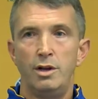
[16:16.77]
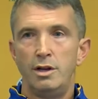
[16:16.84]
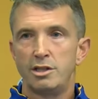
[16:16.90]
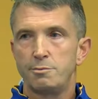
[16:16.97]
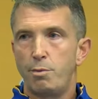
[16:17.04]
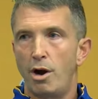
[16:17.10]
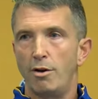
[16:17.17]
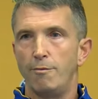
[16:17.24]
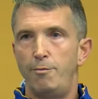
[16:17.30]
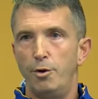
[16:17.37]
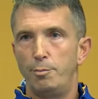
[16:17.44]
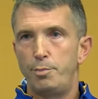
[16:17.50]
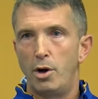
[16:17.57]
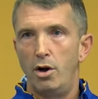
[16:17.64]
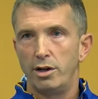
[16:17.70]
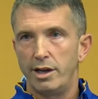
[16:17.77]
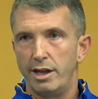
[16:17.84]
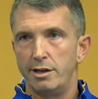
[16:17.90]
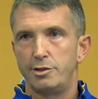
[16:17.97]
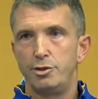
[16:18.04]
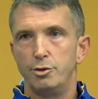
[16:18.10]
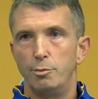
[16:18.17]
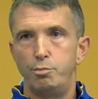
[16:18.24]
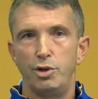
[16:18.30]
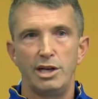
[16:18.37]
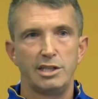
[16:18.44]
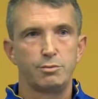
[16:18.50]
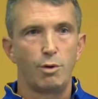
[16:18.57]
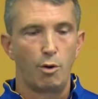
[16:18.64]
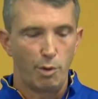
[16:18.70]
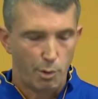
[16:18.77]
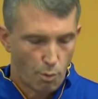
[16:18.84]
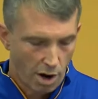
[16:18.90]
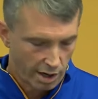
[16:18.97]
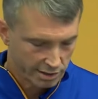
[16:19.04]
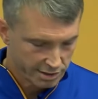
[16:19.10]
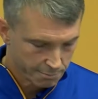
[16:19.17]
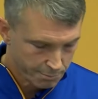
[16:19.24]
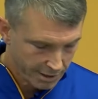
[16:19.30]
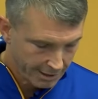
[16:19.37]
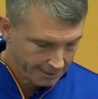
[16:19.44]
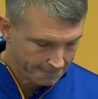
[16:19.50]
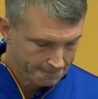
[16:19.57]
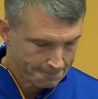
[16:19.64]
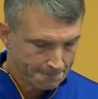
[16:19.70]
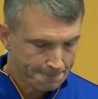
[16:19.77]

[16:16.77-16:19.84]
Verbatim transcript: Spartan football and get it to a place where we want it to be.